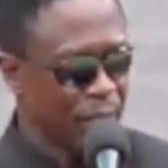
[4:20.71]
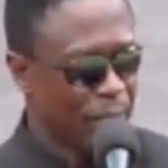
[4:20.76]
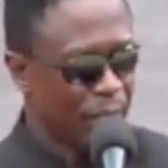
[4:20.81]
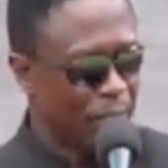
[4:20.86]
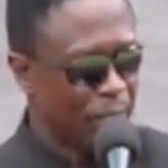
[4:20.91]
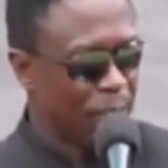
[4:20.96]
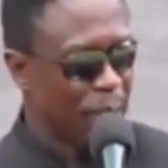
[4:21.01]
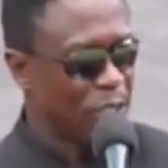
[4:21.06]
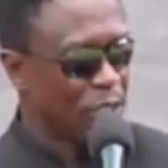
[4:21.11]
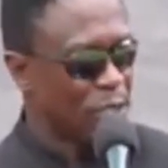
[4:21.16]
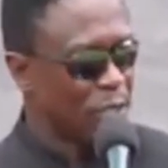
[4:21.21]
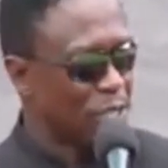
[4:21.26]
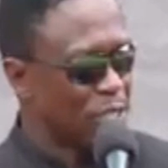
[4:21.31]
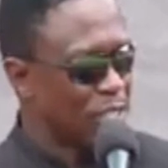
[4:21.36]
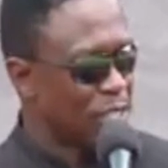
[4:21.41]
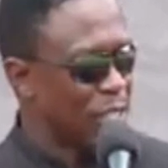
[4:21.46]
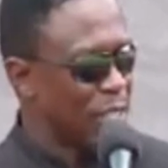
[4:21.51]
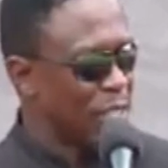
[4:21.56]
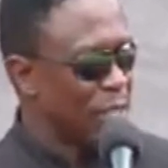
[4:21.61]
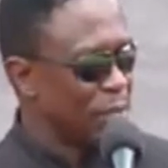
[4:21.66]
A pension
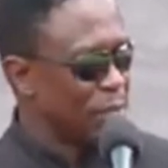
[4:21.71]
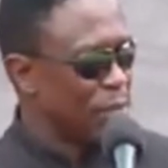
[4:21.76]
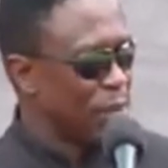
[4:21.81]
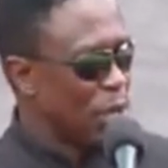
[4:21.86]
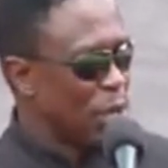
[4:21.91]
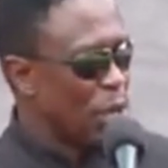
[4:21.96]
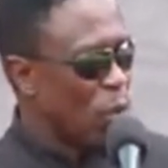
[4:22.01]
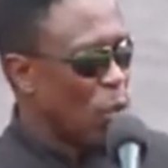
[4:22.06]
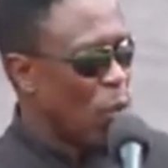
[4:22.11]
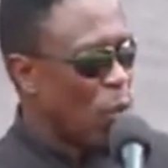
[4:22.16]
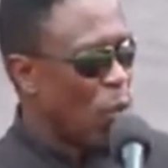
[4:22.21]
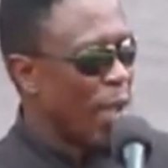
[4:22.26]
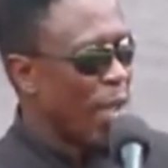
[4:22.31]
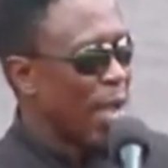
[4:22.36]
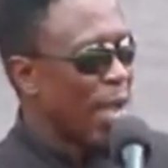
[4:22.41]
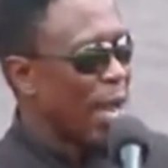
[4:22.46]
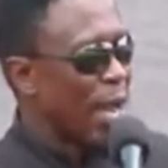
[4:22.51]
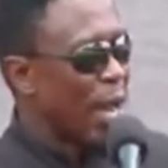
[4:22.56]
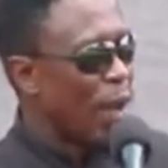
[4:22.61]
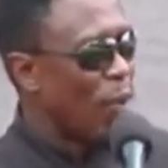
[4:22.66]
scheme
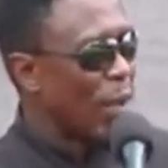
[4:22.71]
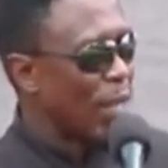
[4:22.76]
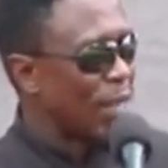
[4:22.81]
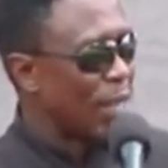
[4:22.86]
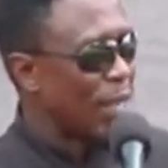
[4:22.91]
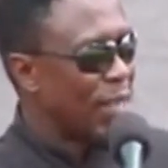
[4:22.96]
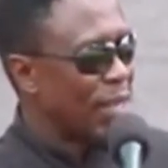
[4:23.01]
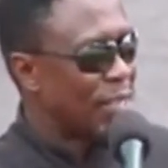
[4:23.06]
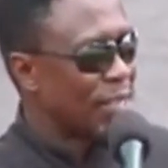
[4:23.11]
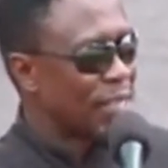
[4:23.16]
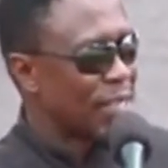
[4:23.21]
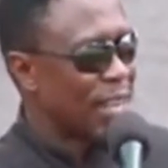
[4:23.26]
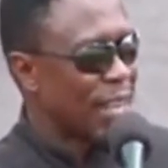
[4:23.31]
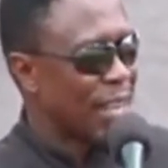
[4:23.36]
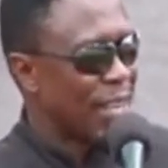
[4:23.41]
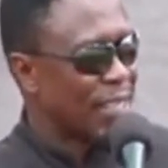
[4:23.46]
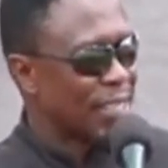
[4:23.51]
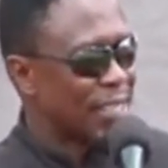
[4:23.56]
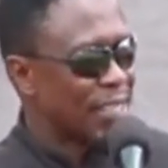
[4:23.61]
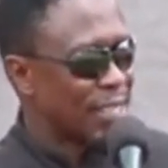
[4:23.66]
where our athletes
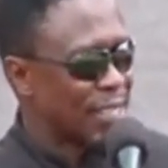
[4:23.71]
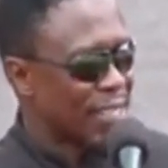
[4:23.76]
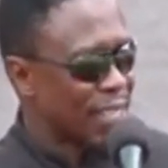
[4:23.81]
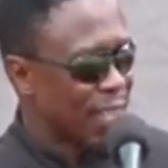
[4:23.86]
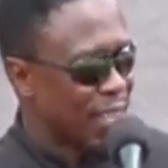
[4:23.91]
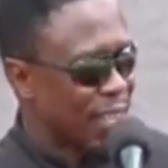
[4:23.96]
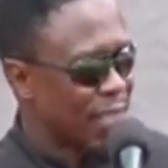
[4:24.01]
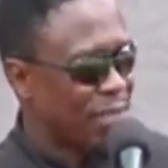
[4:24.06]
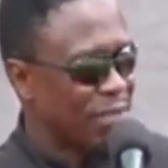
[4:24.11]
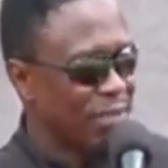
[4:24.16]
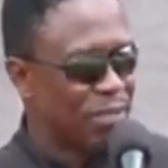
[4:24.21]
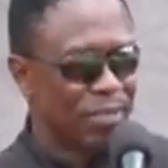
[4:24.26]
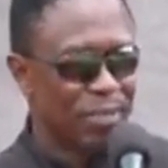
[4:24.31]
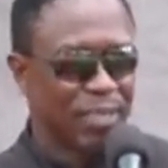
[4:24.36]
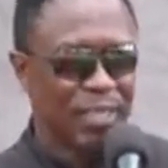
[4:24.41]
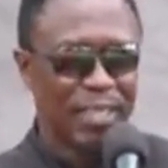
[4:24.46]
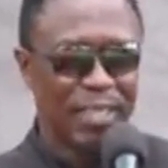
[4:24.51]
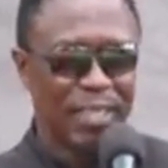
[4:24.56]
can save